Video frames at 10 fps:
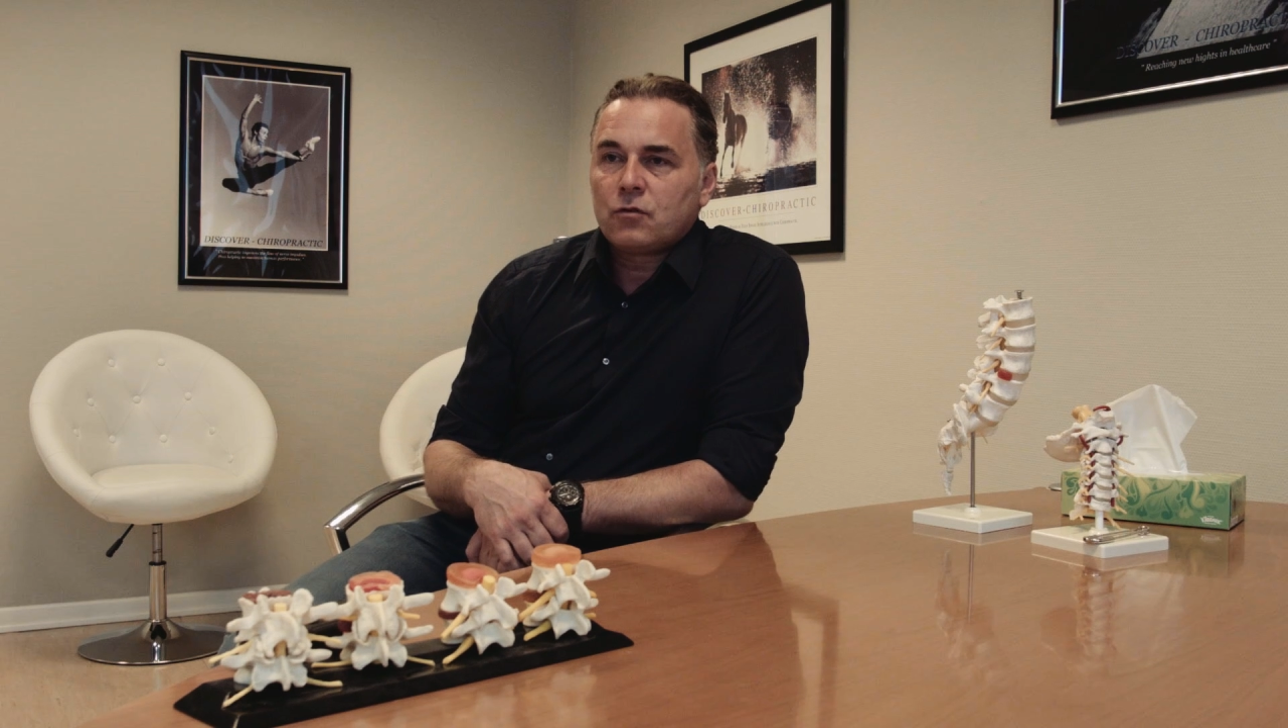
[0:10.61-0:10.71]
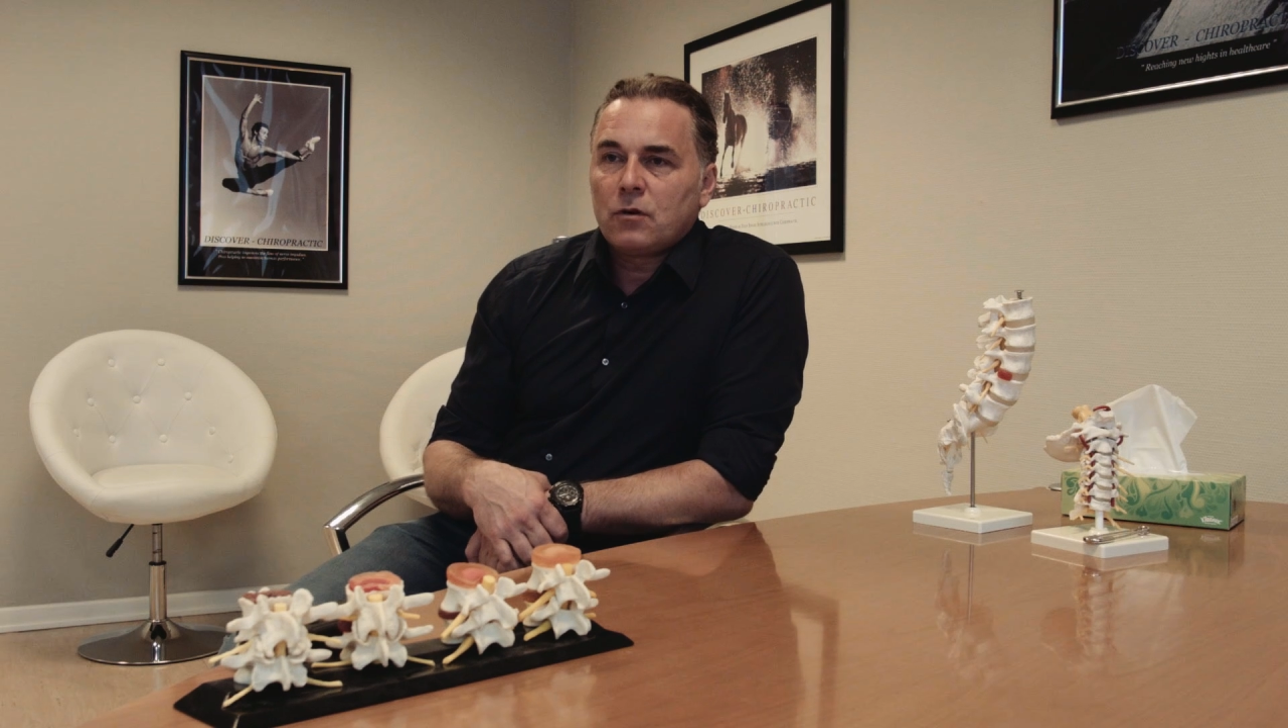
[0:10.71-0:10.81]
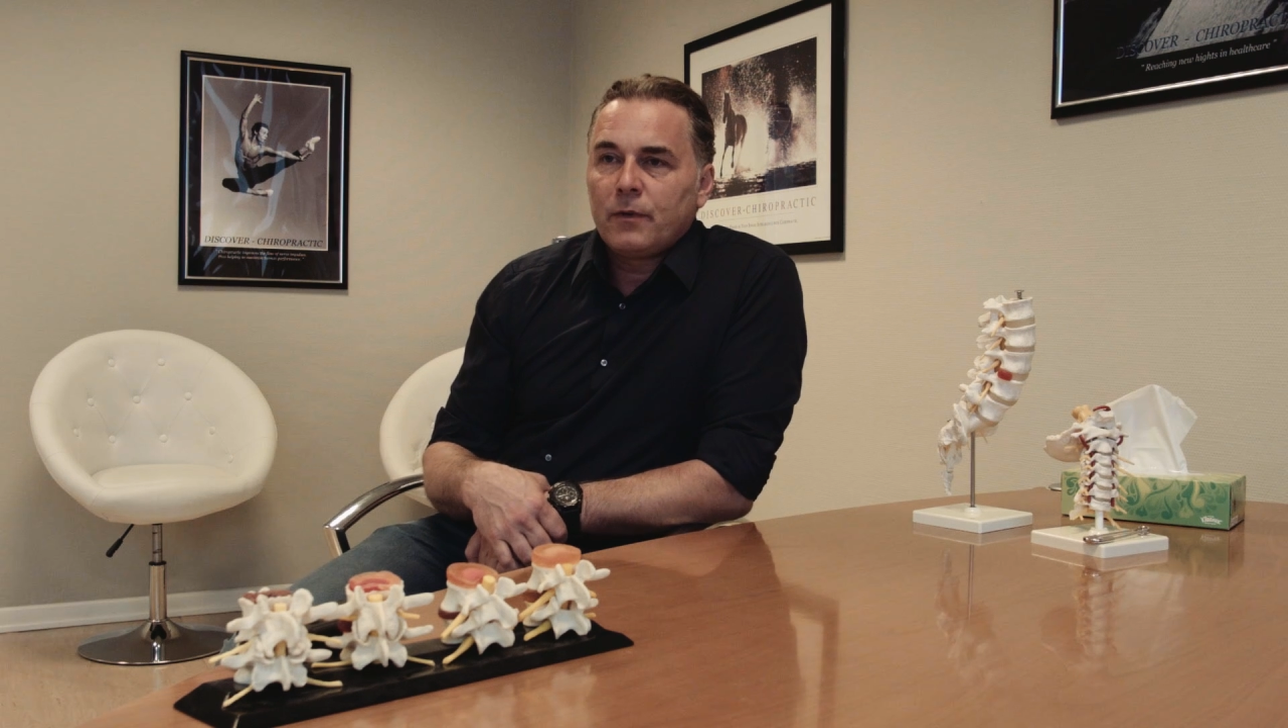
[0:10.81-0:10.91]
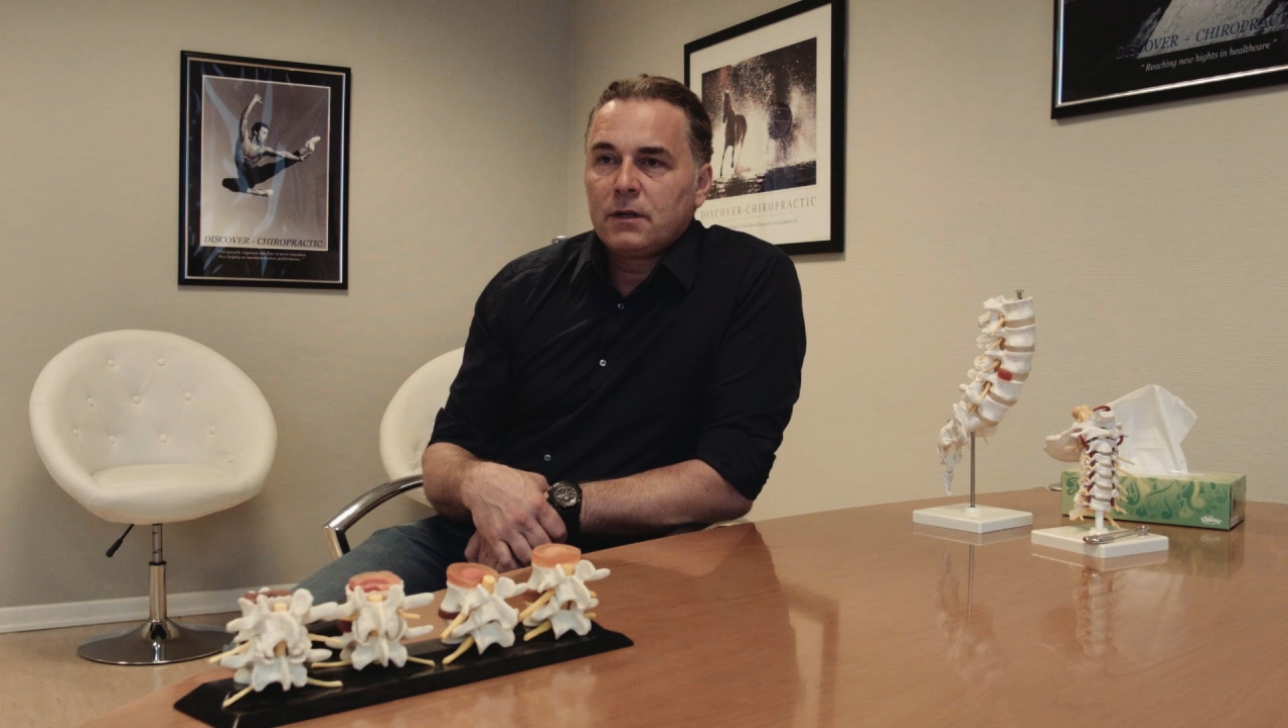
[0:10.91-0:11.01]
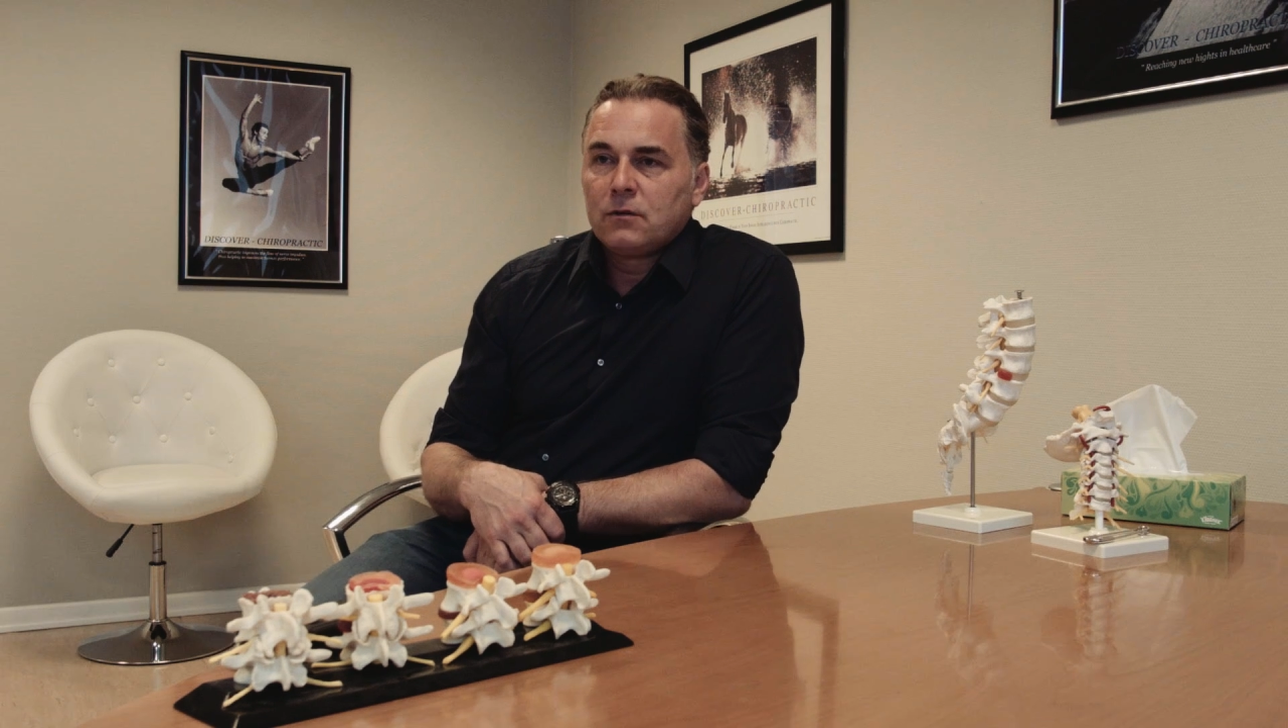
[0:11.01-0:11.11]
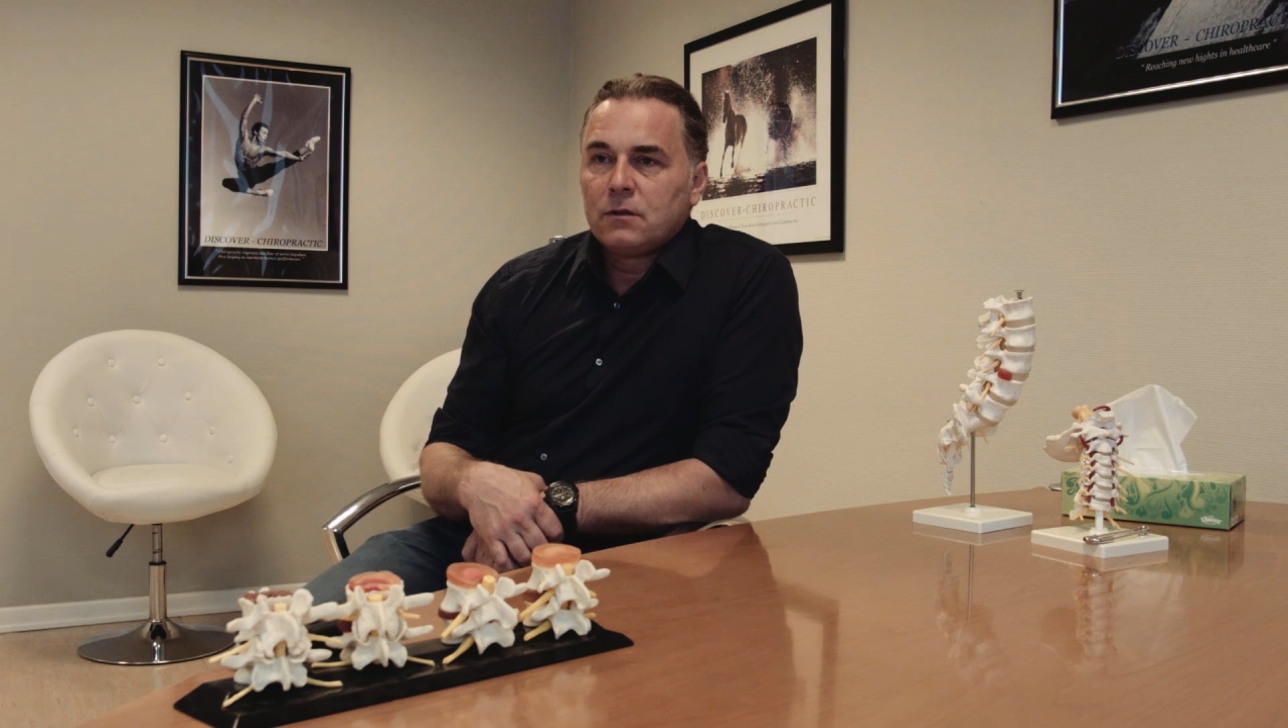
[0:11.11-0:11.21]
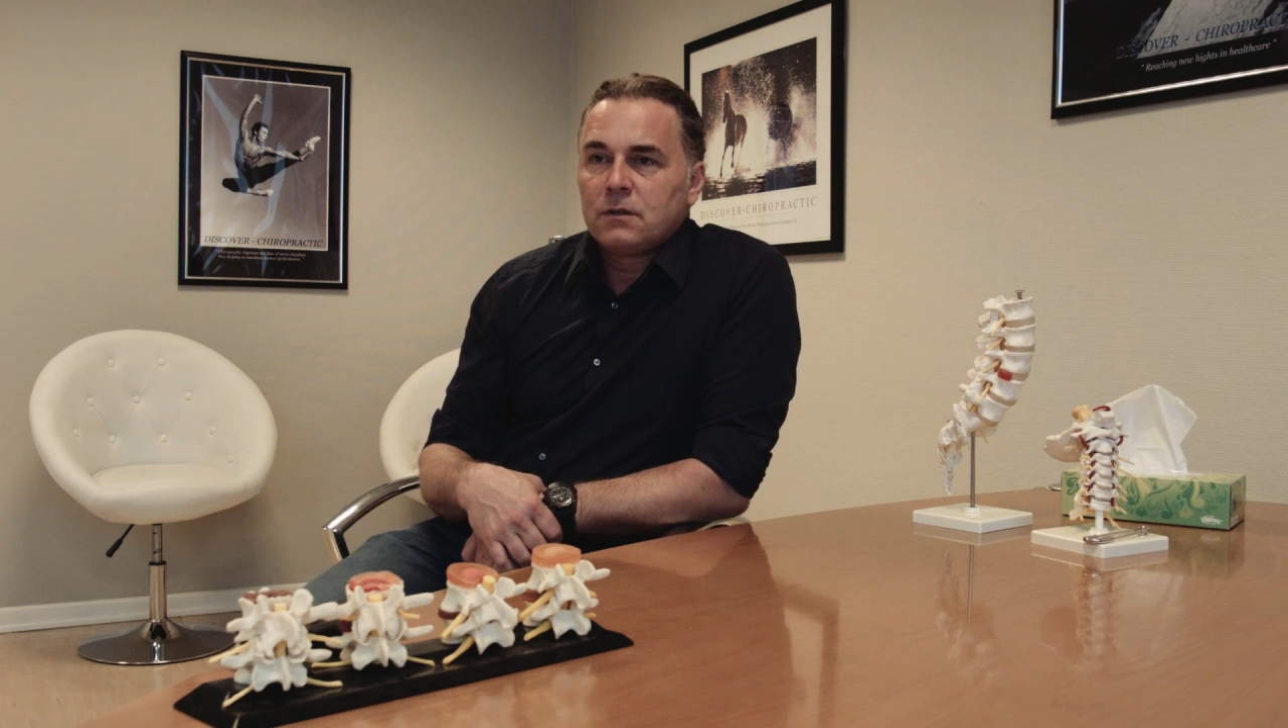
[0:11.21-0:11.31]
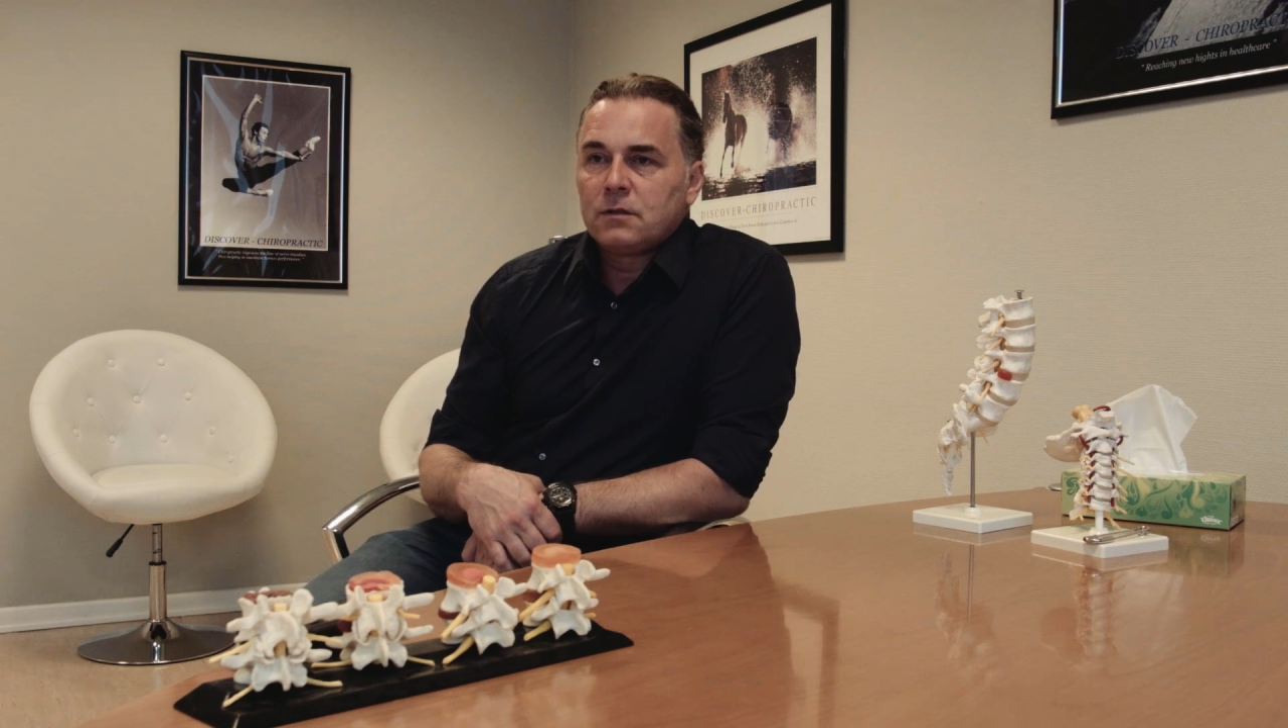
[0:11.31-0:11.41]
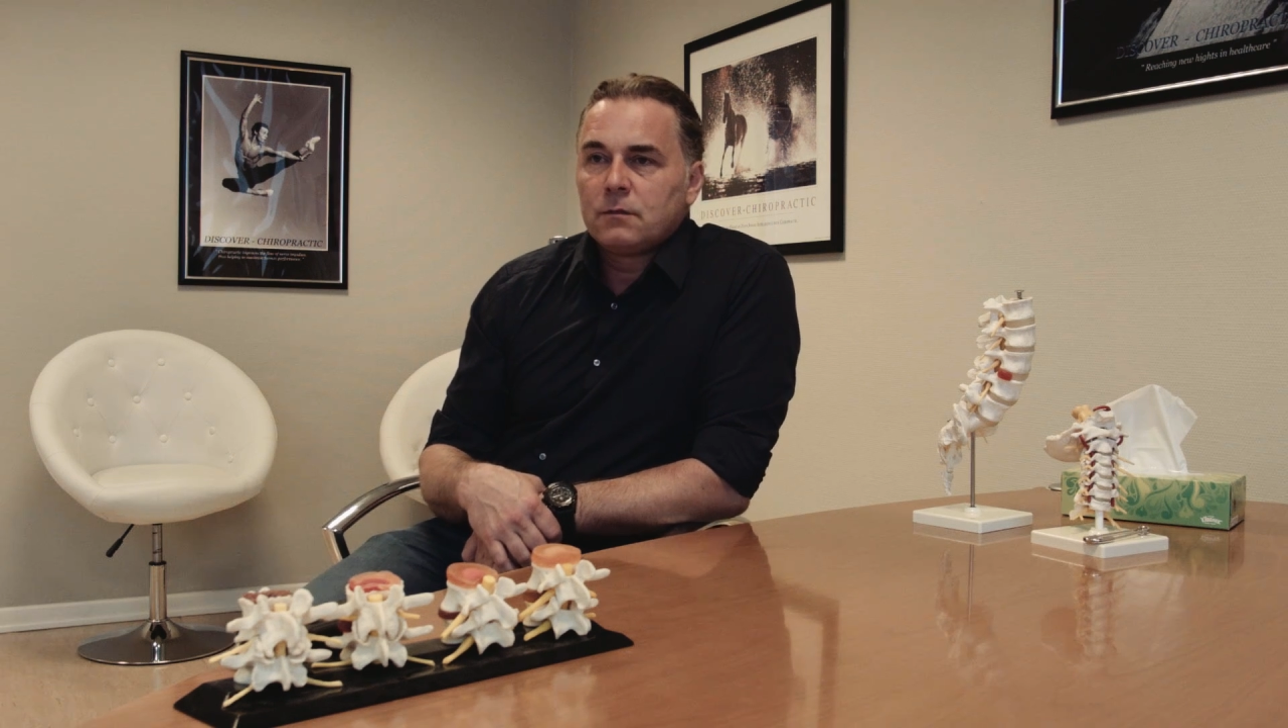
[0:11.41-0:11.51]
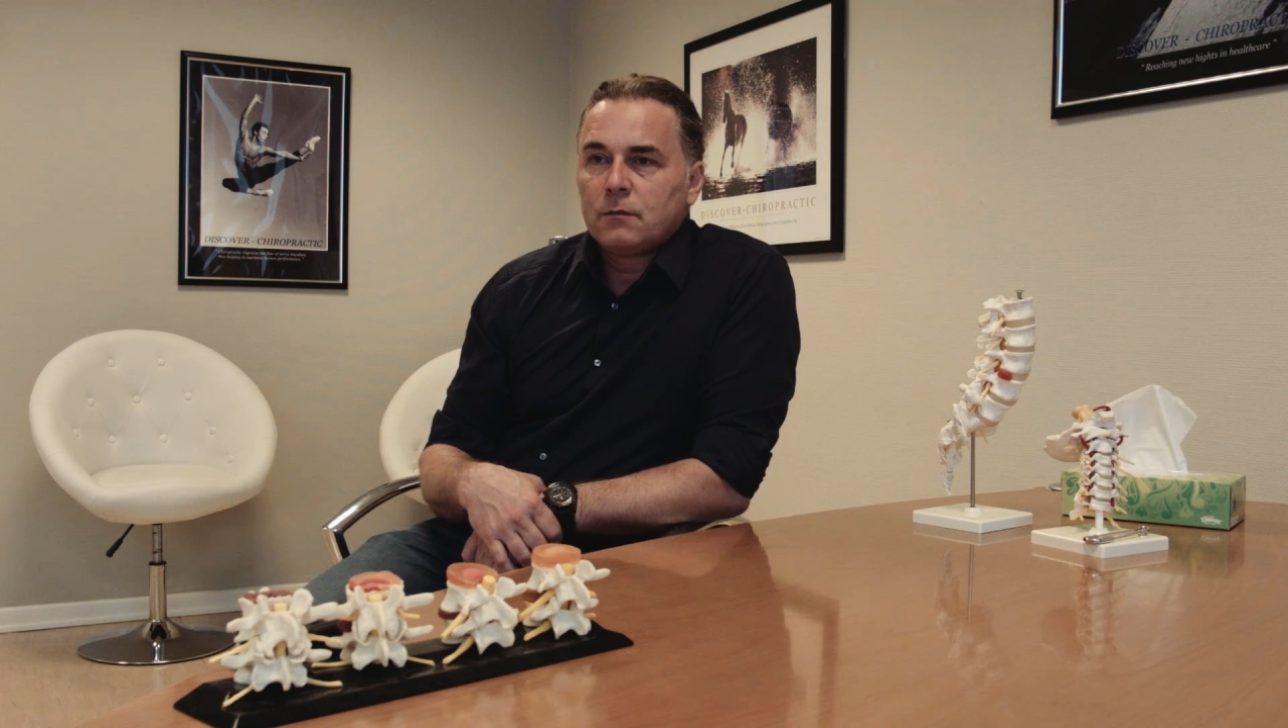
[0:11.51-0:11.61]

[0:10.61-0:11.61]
trauma unit